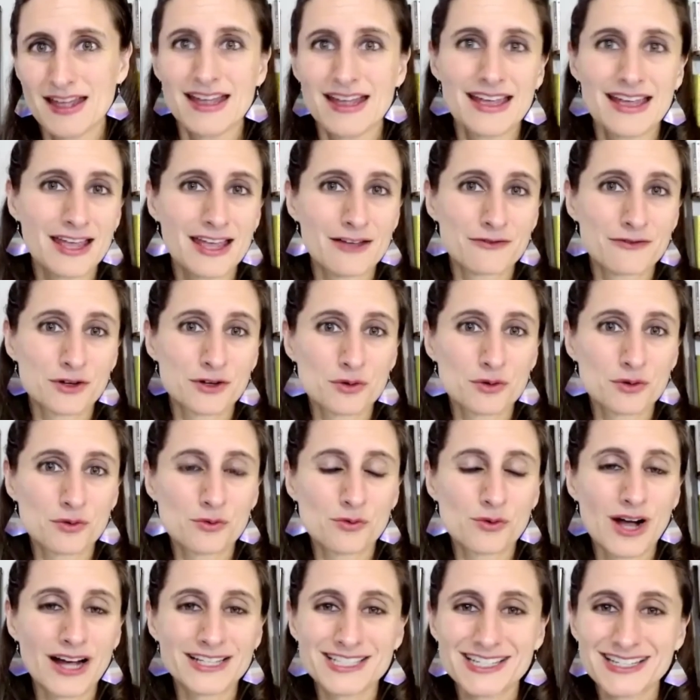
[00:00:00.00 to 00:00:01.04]
If you're
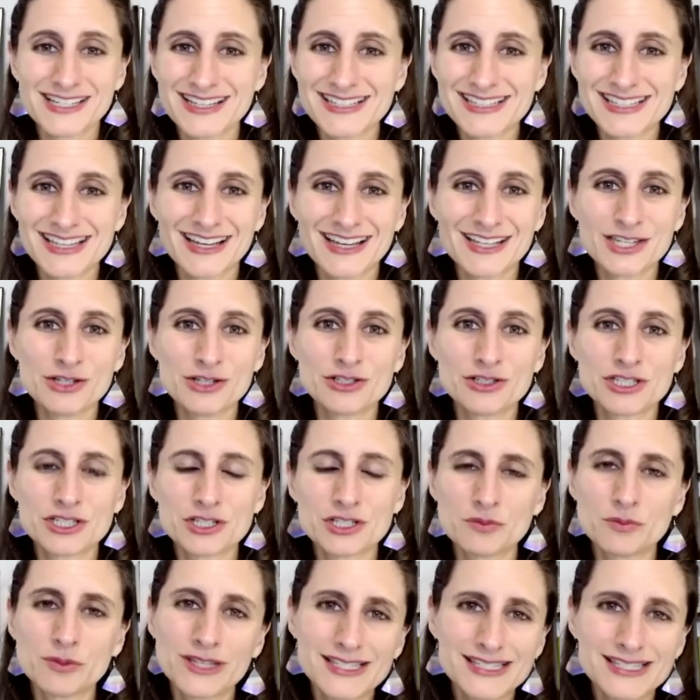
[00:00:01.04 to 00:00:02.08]
watching this on
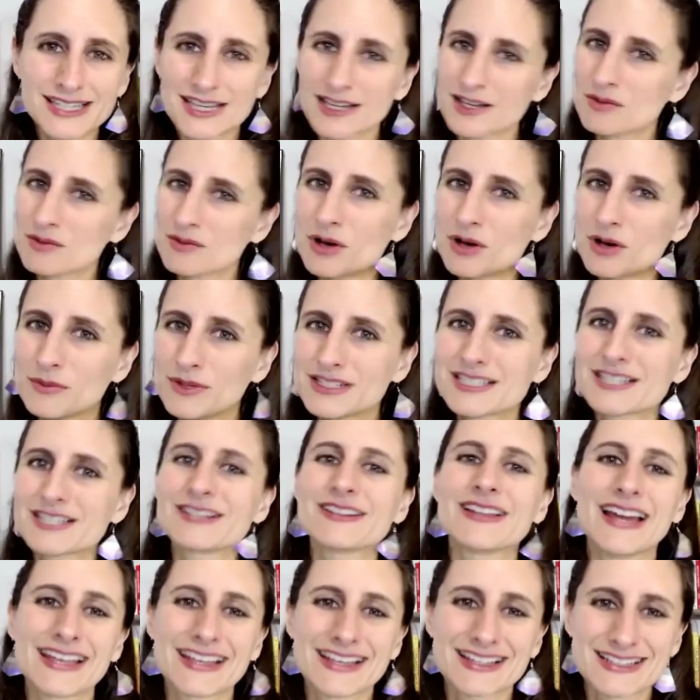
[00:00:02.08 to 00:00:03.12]
YouTube, please take a moment to
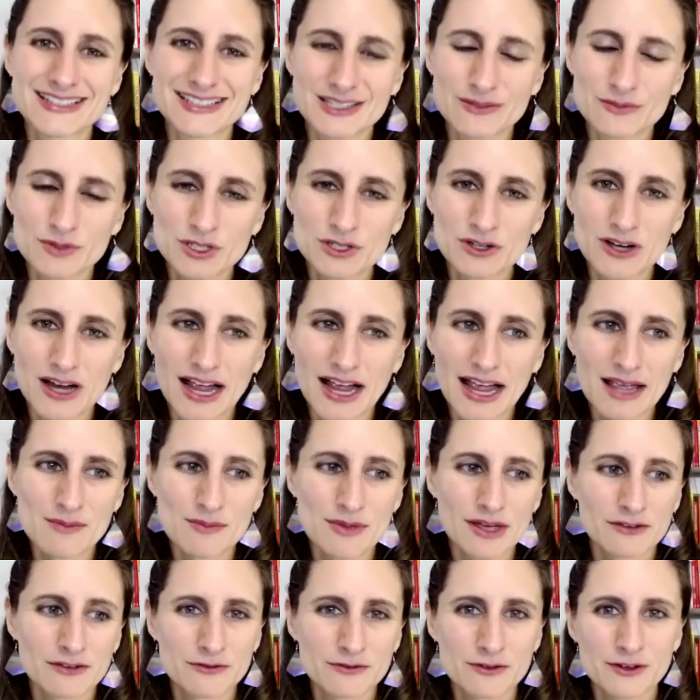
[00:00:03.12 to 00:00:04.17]
like and
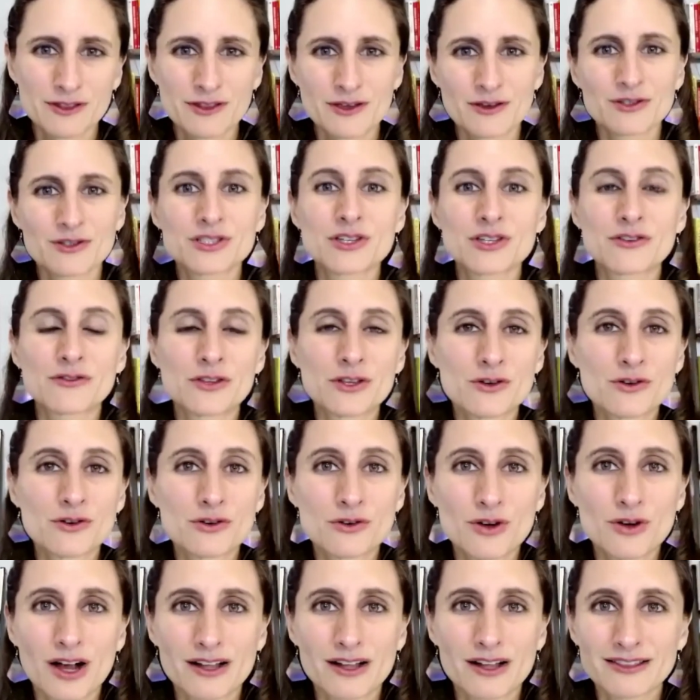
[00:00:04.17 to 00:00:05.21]
subscribe. And for those of you
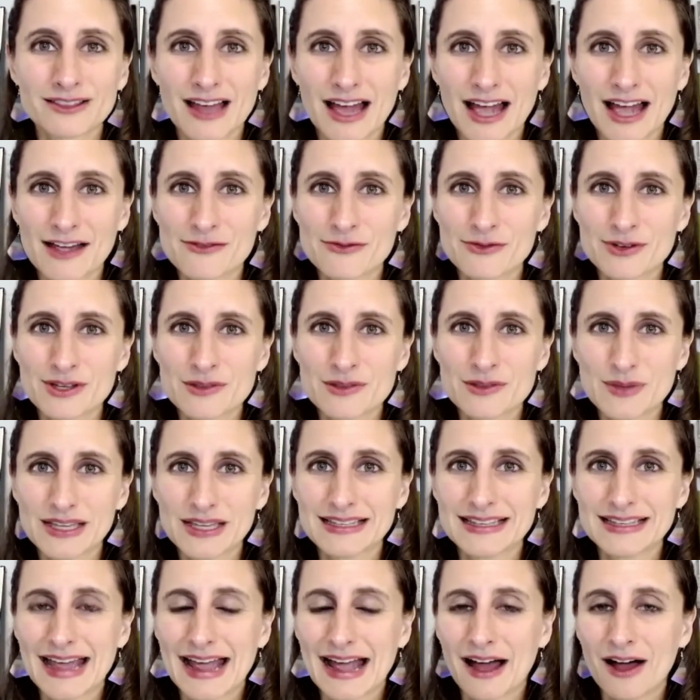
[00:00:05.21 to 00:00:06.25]
who are live with me
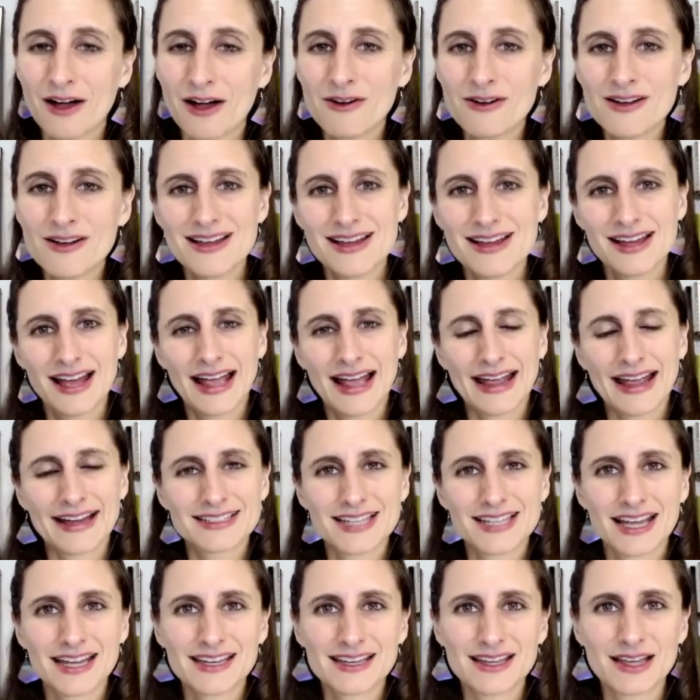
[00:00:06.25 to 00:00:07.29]
now, hang
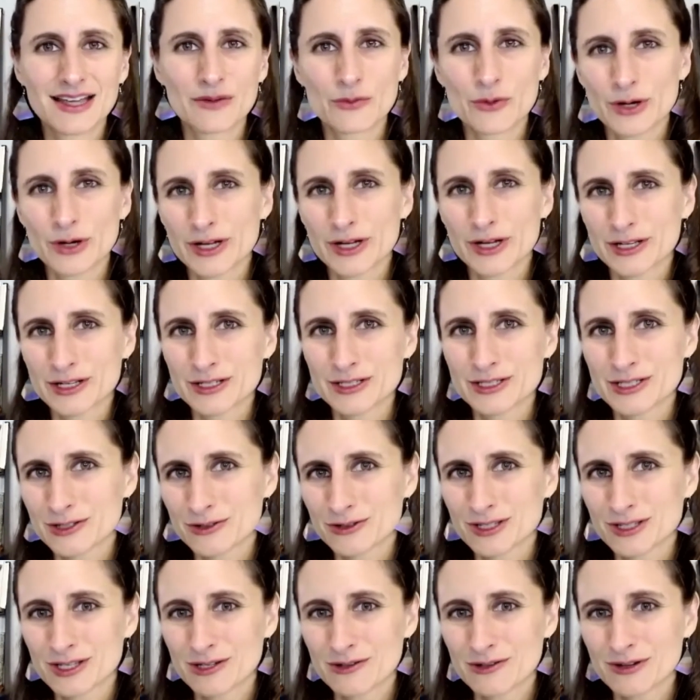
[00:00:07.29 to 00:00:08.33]
tight and we're going to
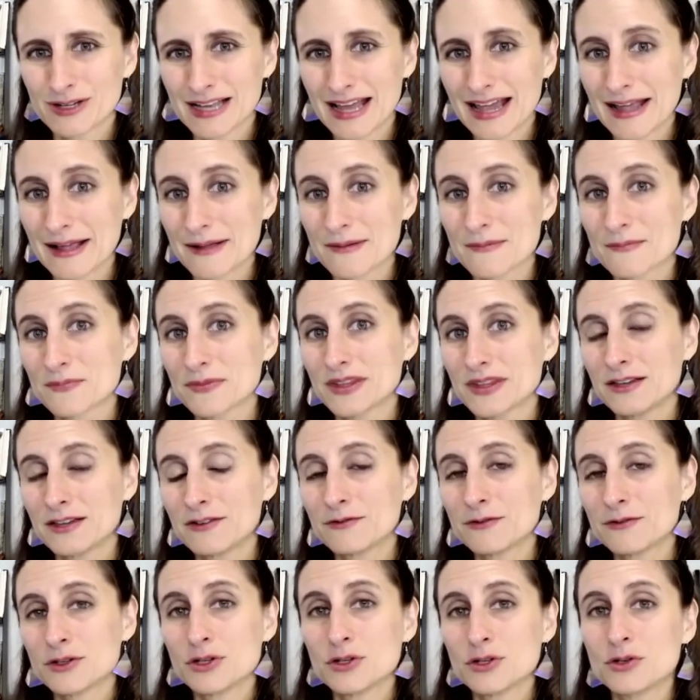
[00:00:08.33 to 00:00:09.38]
do Q&A.
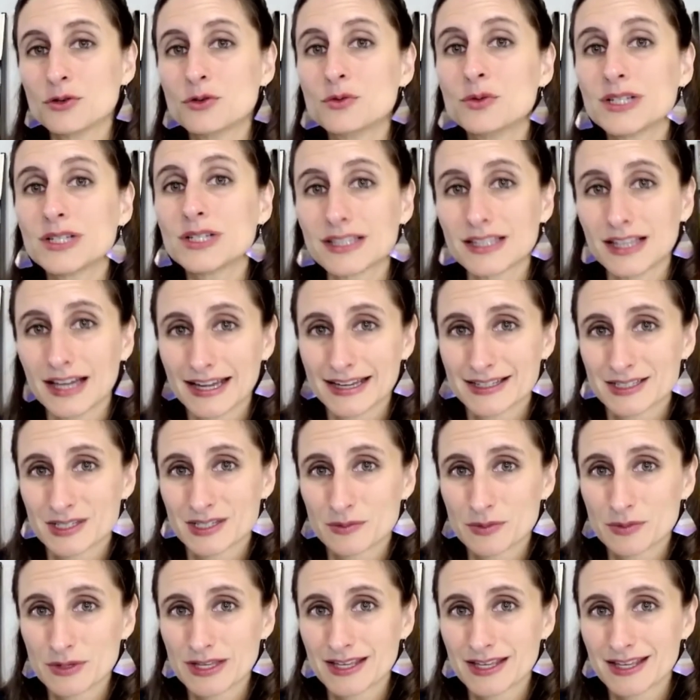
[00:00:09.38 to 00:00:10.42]
If you would like
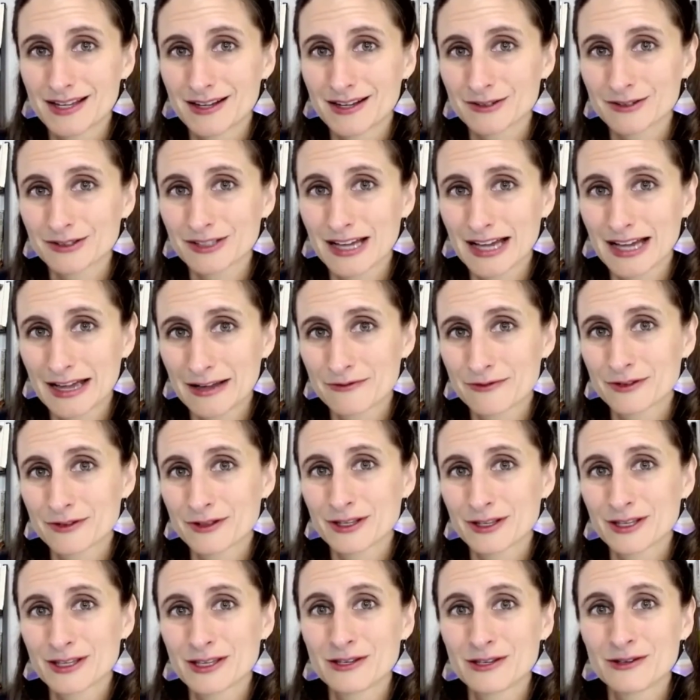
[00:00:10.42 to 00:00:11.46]
to be here live for
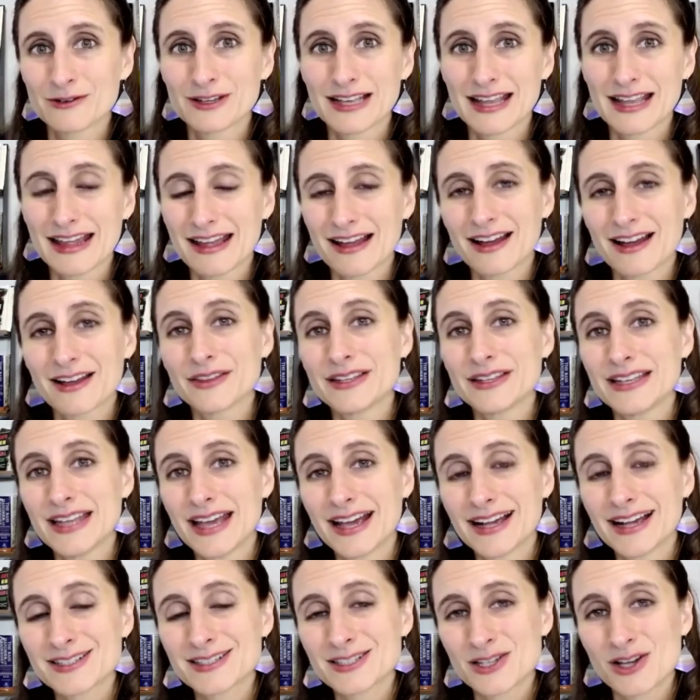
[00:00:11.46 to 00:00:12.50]
the Q&A on the
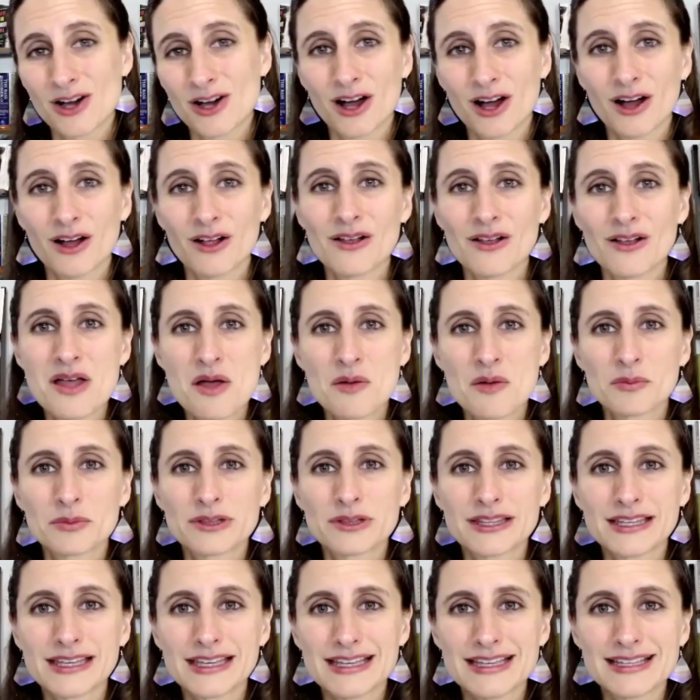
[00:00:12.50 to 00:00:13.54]
next call,
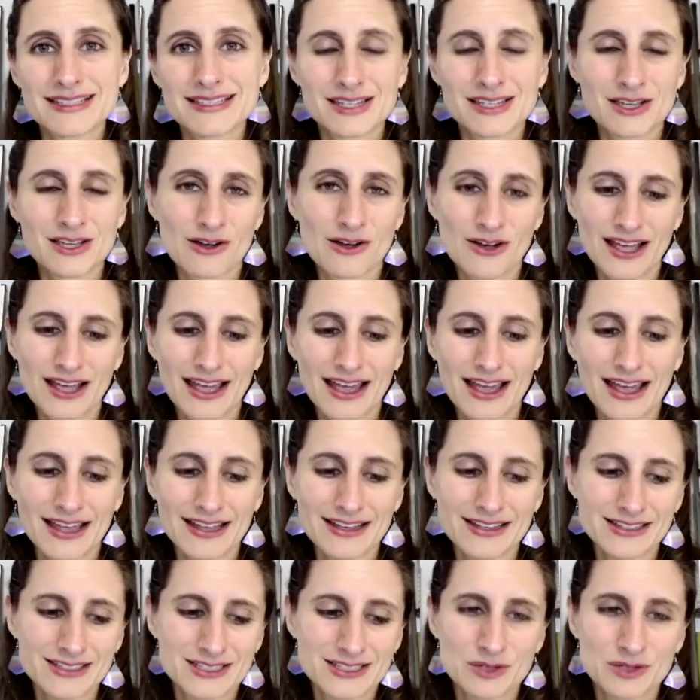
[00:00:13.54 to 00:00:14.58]
please go ahead to